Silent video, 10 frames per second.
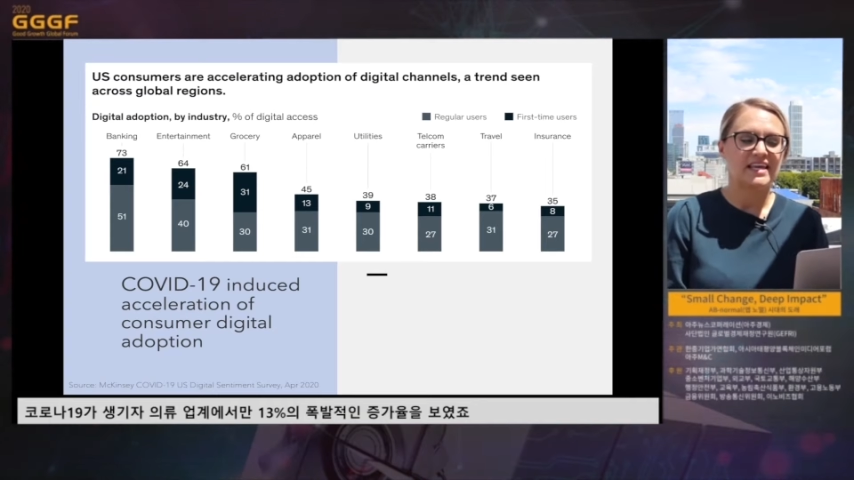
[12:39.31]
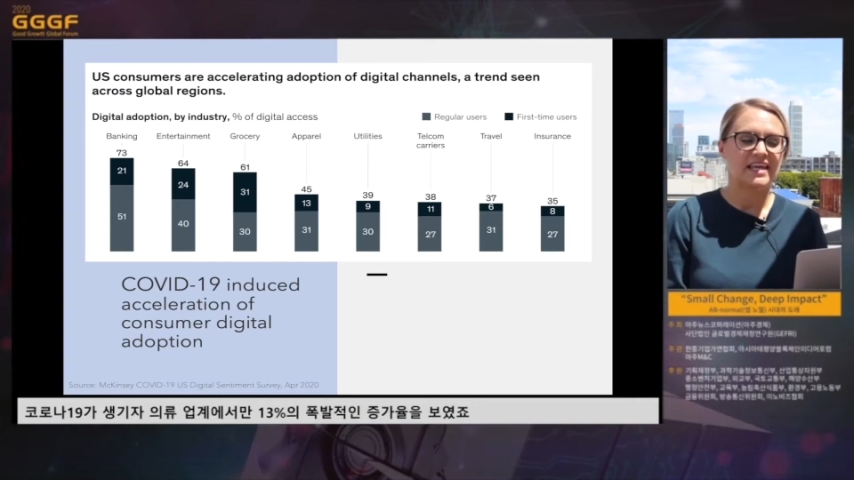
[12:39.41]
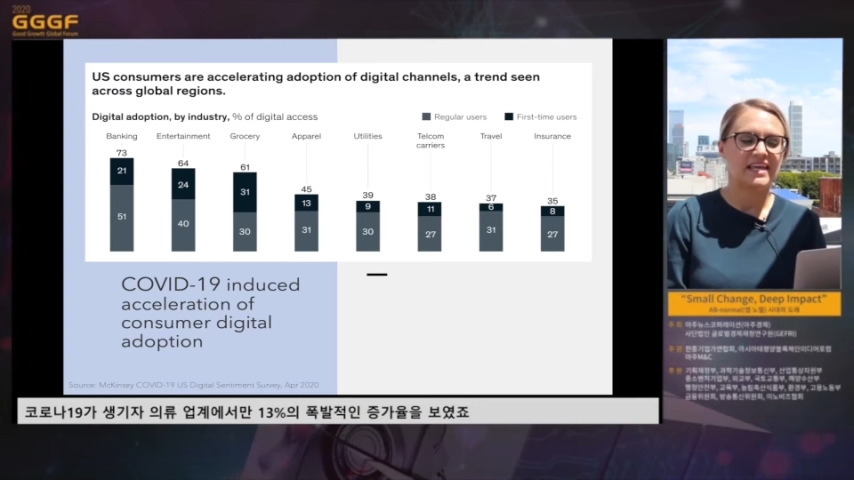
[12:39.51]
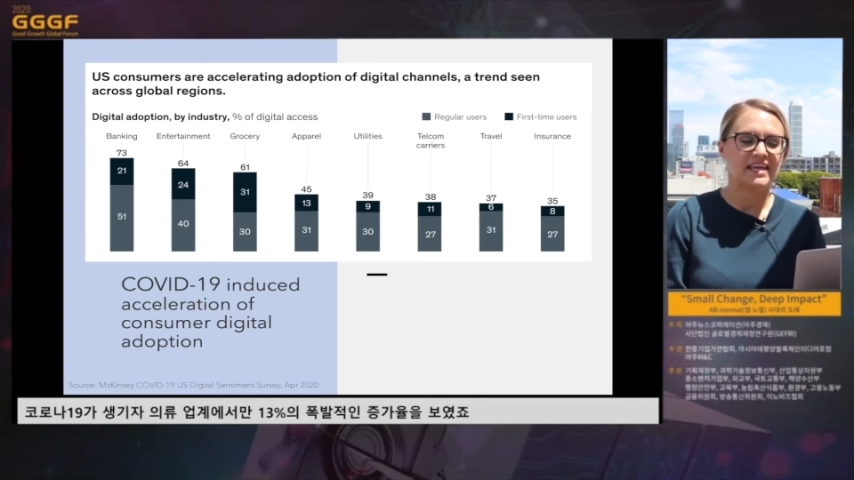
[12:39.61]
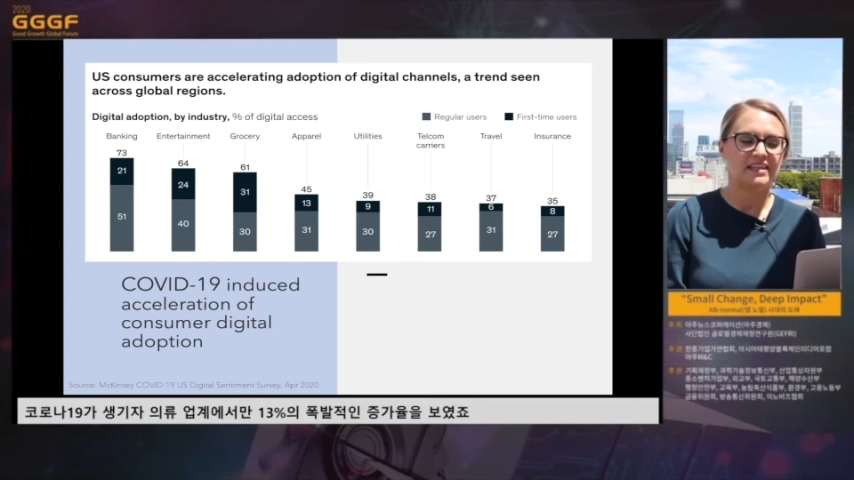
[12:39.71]

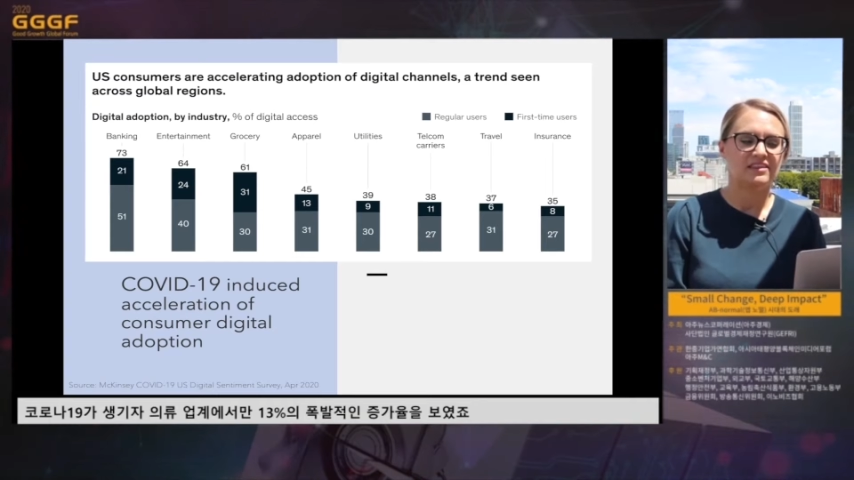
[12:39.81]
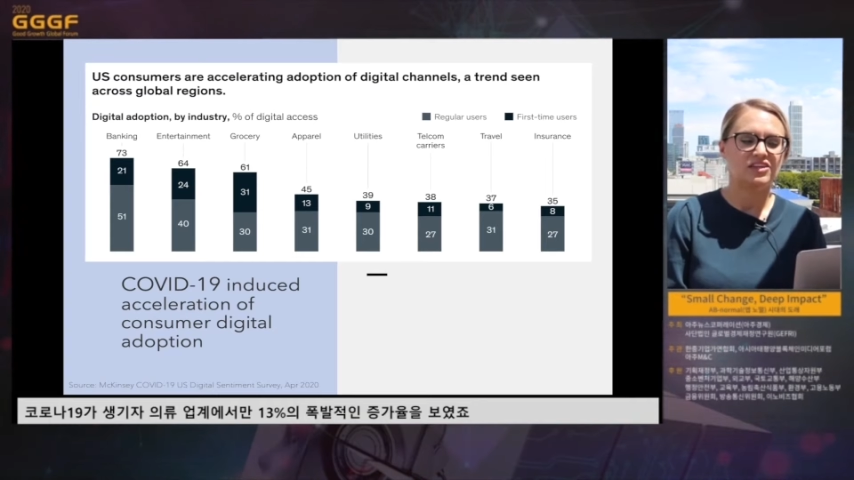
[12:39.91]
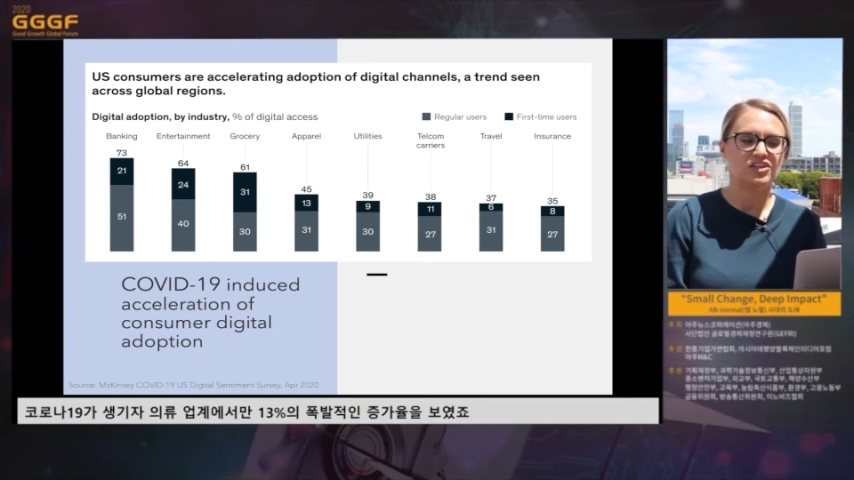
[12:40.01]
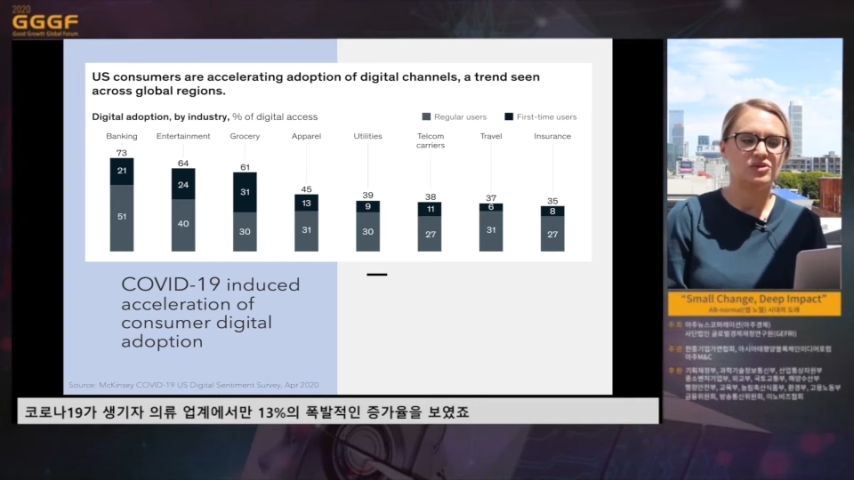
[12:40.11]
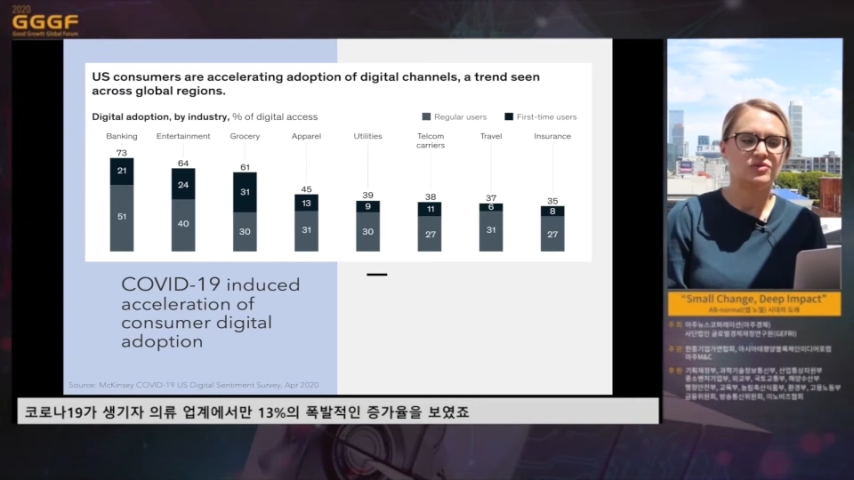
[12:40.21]
in the
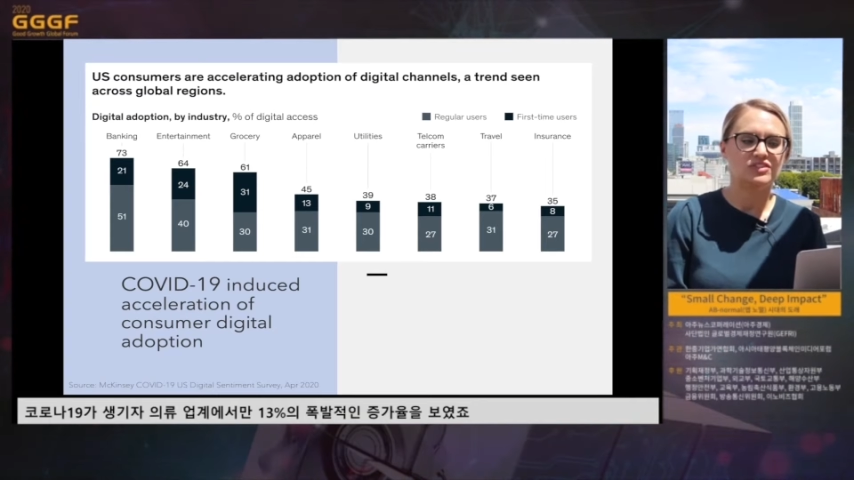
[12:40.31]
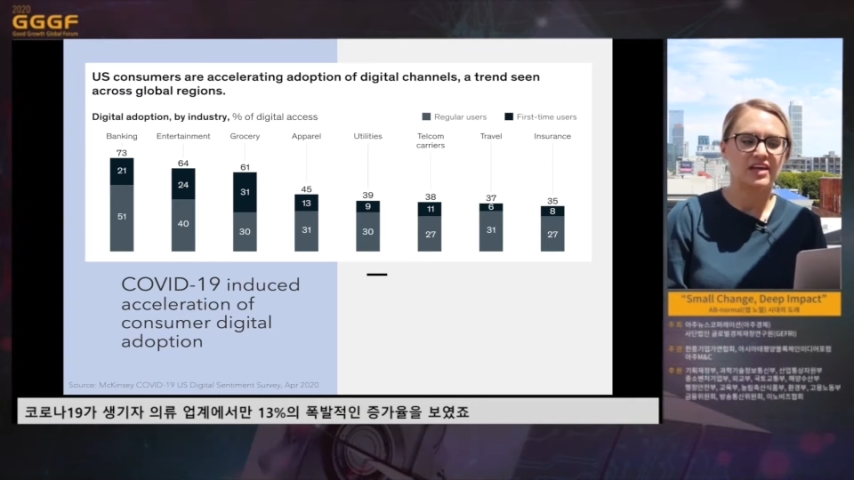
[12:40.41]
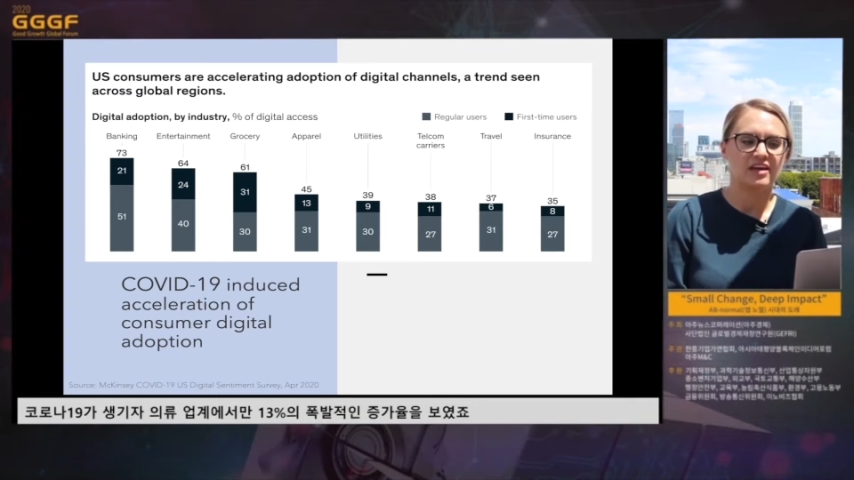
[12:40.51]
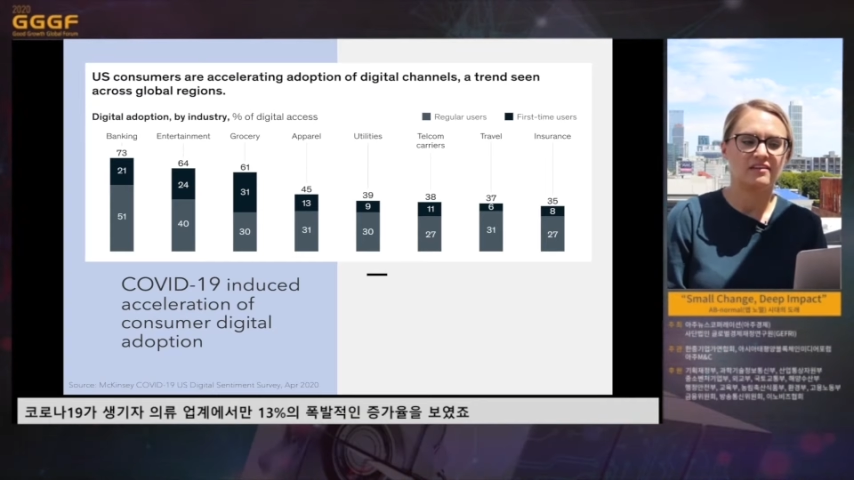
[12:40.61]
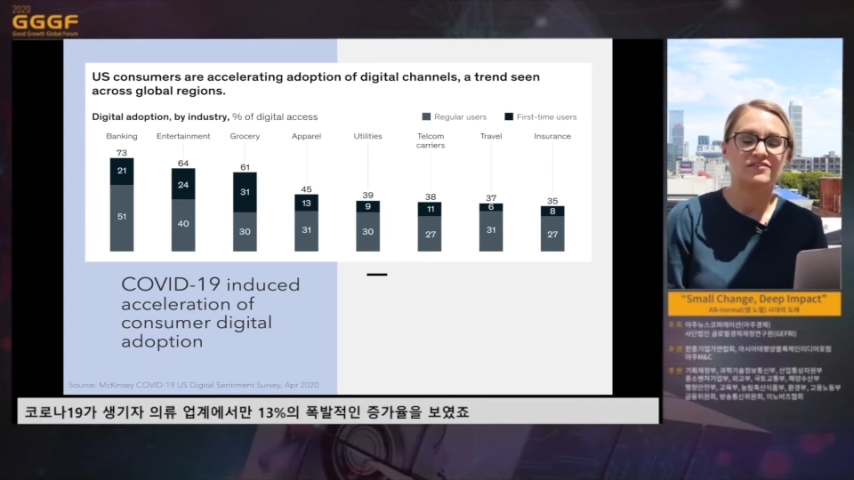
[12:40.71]
use
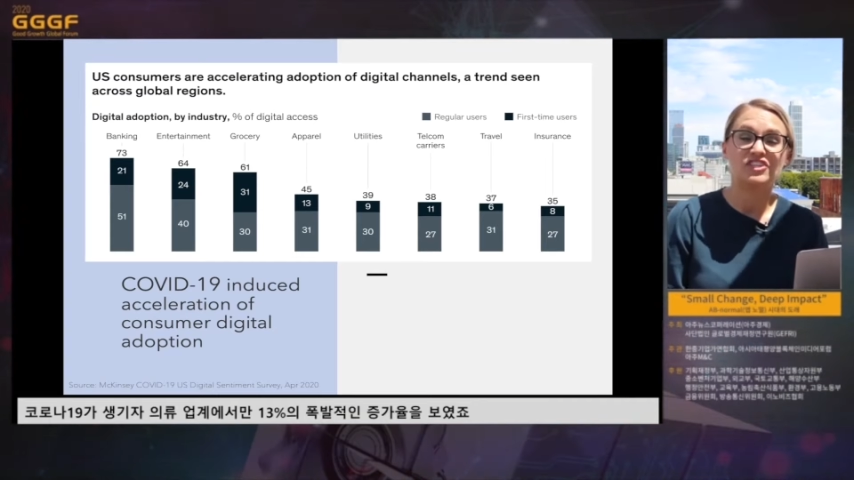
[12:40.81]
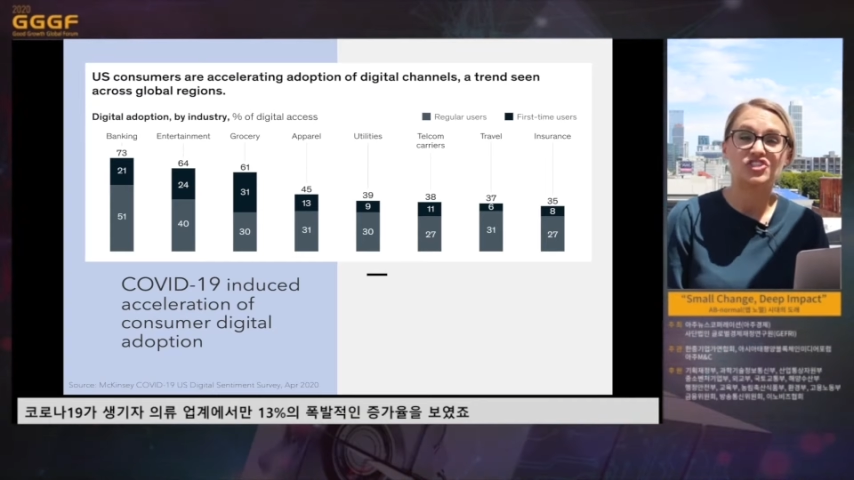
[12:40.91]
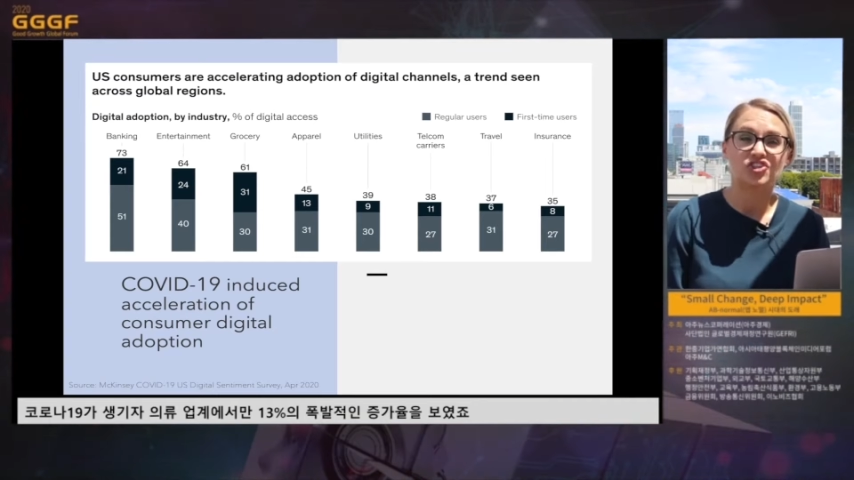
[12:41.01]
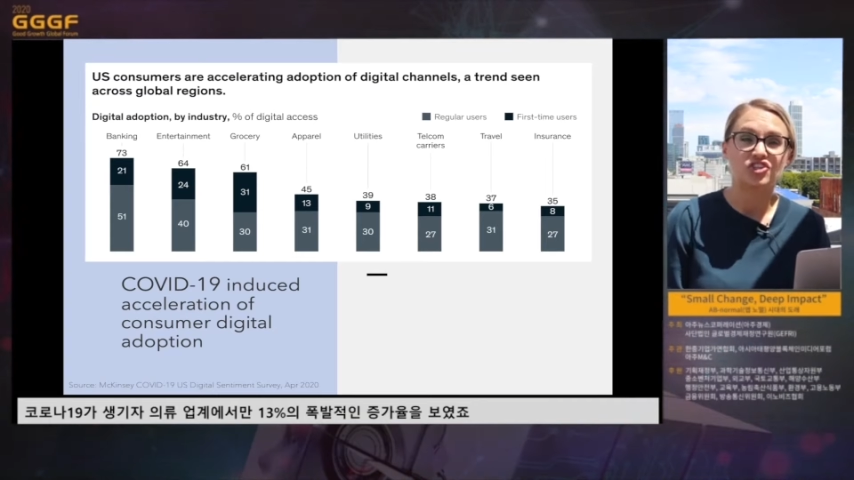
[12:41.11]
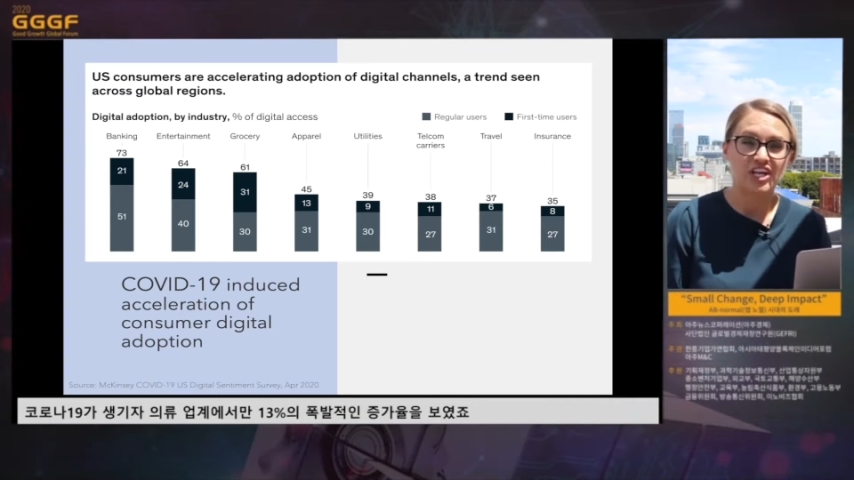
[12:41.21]
of
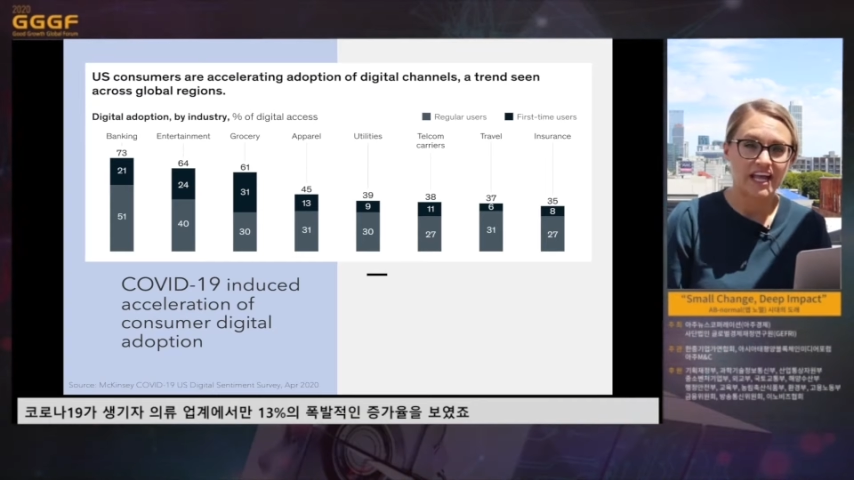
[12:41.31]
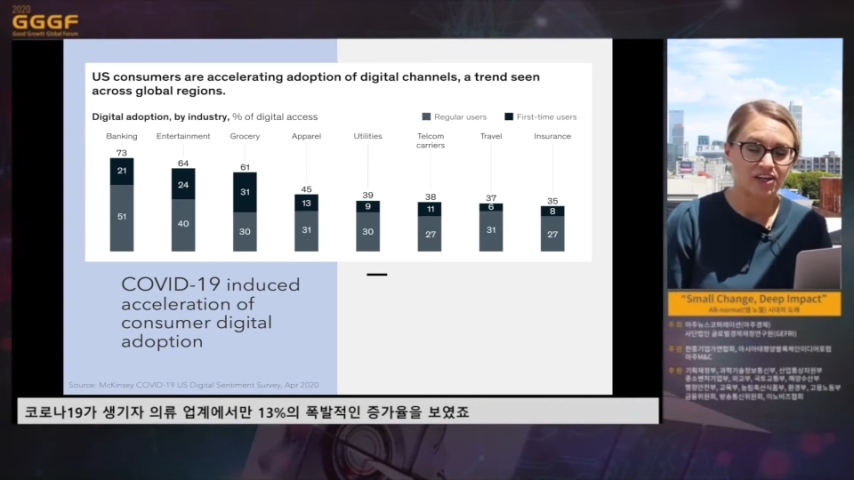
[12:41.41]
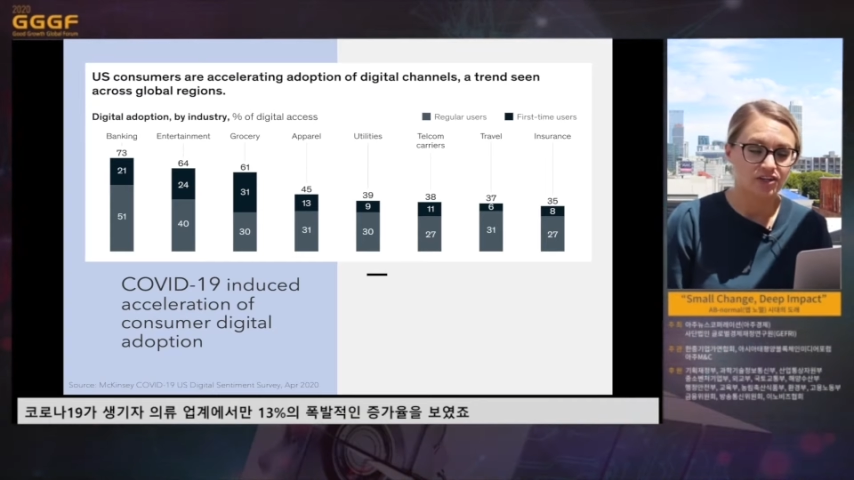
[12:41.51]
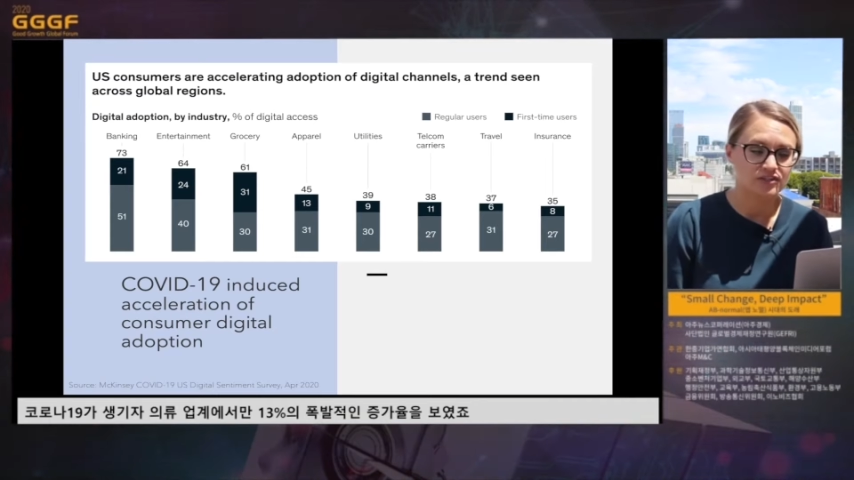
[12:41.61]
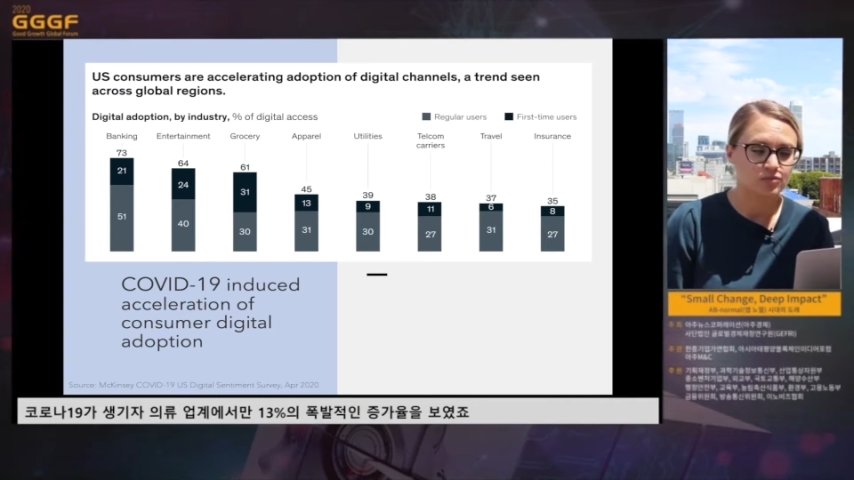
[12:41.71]
digital channels